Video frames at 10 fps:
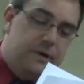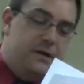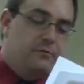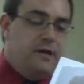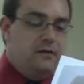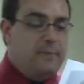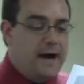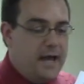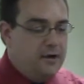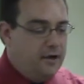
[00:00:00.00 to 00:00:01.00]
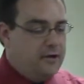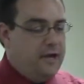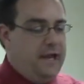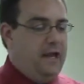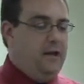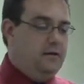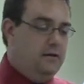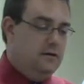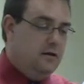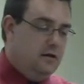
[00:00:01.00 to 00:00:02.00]
rewritten by another
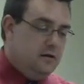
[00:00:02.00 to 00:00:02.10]
hand,